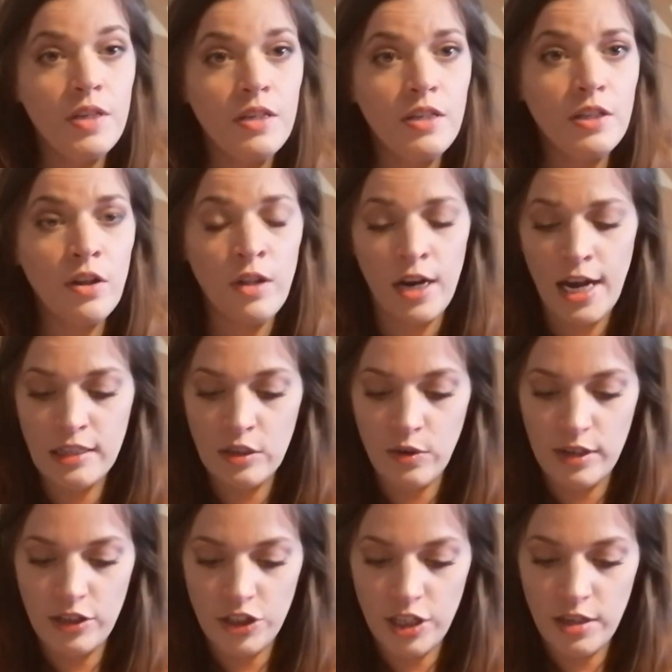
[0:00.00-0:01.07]
so the next
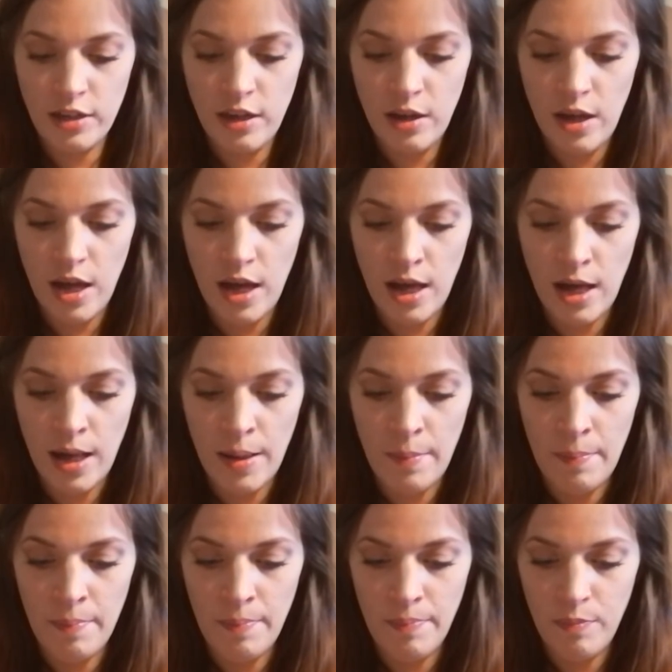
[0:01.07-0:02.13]
question,
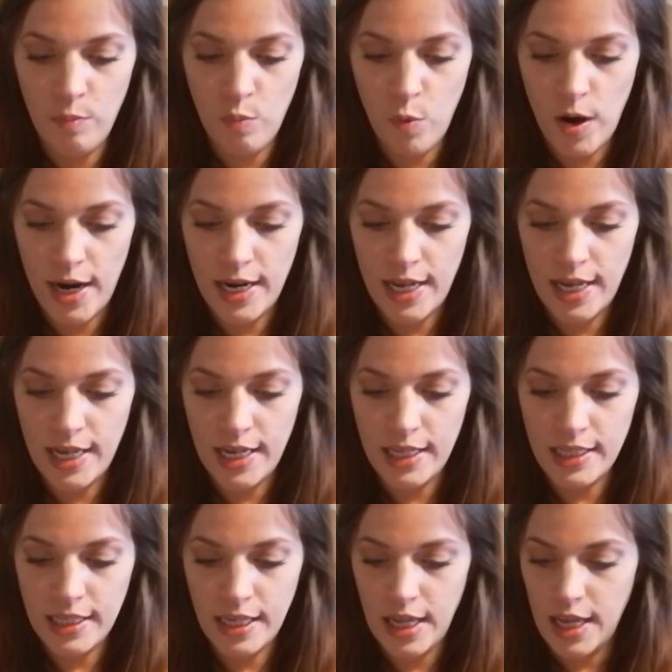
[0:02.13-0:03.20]
um, what
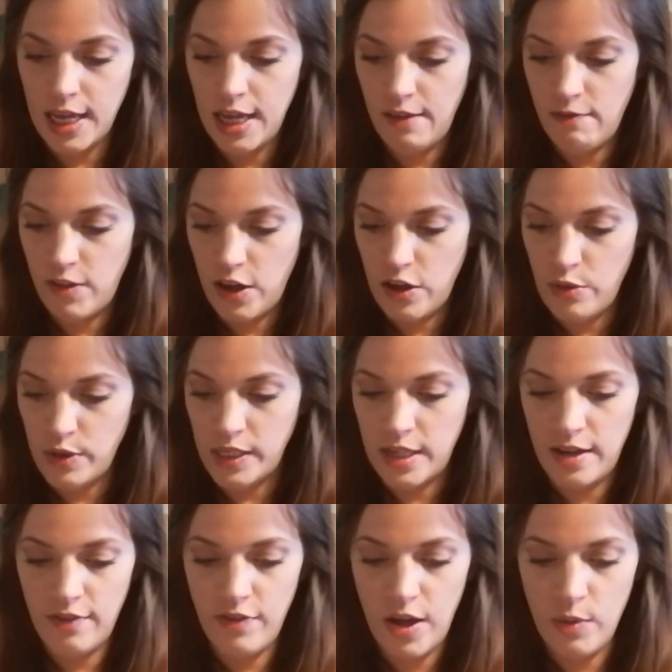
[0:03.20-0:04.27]
is a gift that you
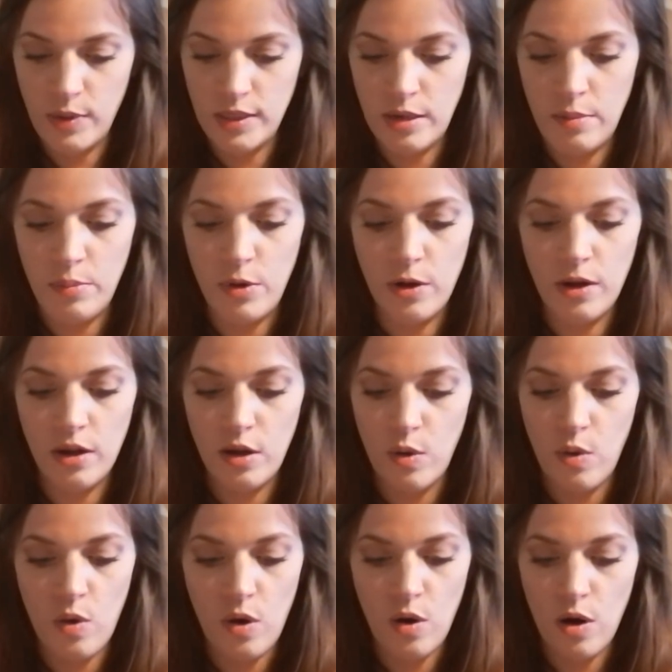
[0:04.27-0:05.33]
received that wasn't a book
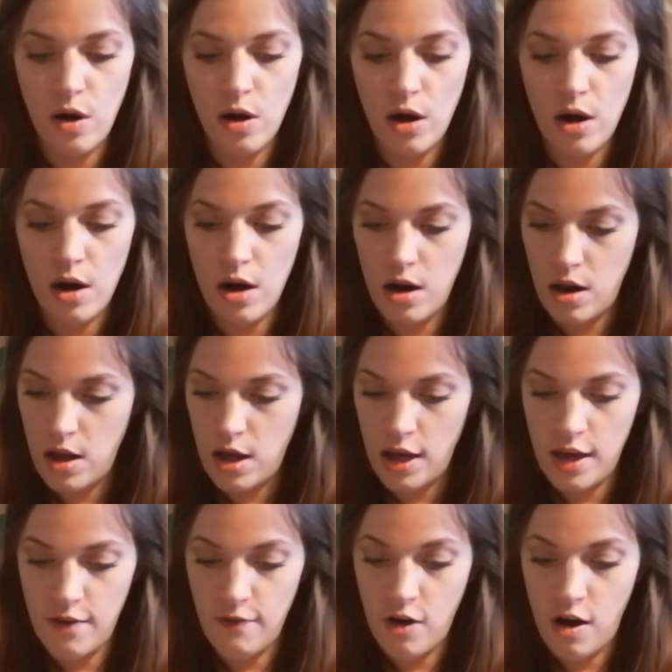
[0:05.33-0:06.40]
or a
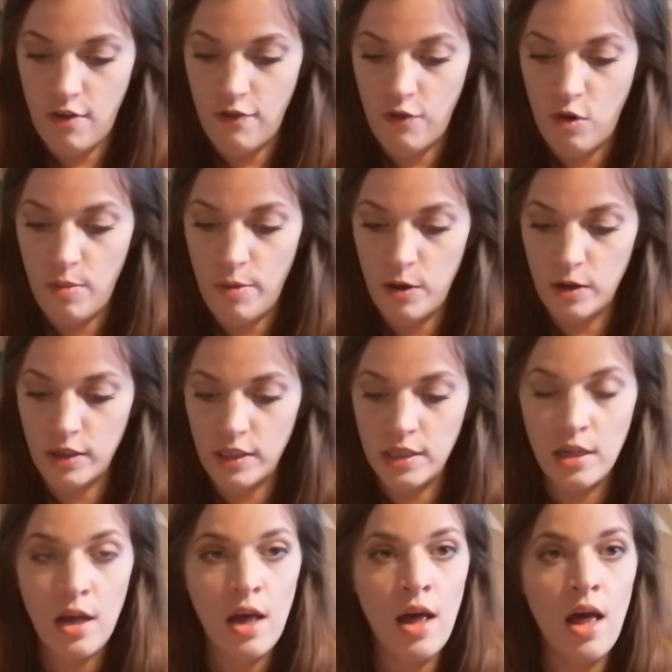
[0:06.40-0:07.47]
gift card for
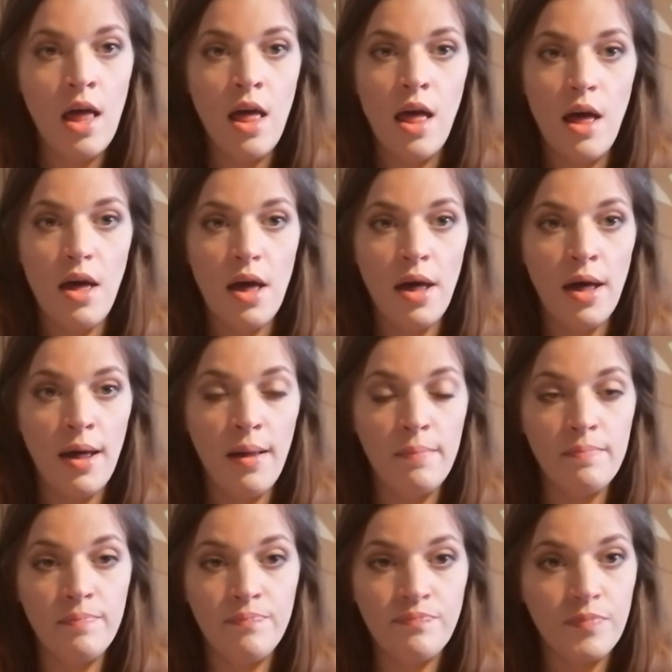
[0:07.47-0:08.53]
books?
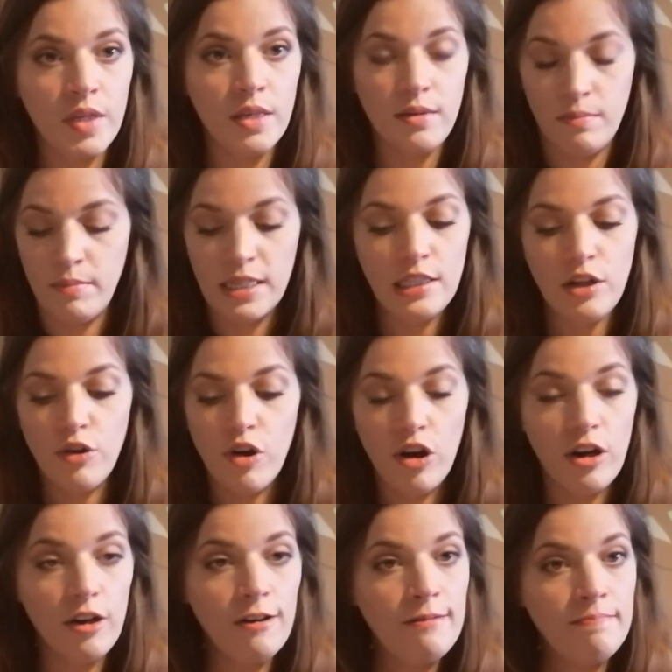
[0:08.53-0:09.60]
Um, my slow
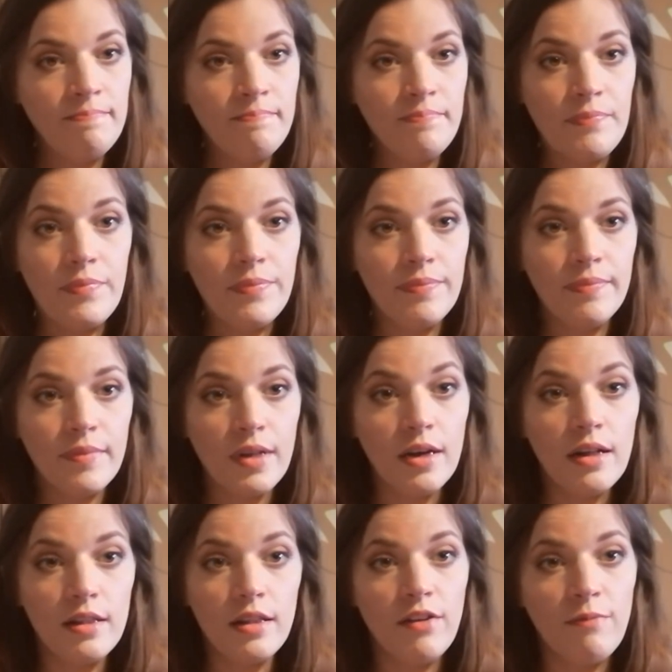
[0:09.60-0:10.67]
cooker.
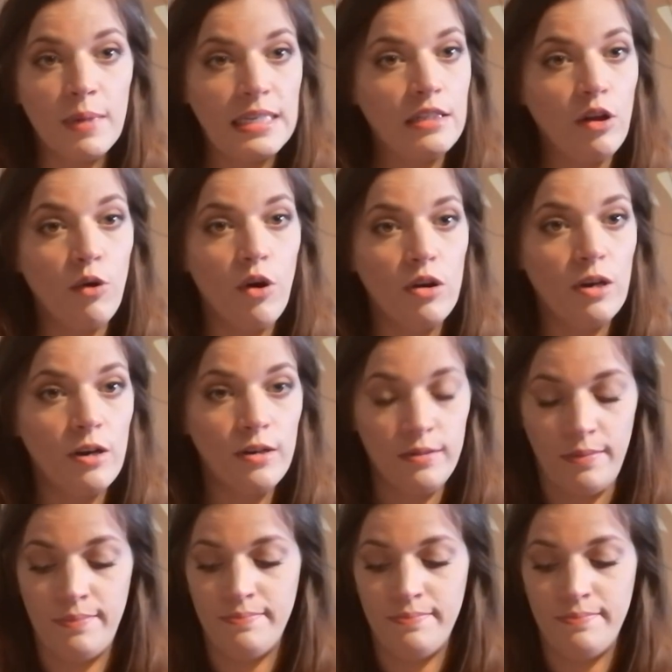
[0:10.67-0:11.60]
Love my slow cooker.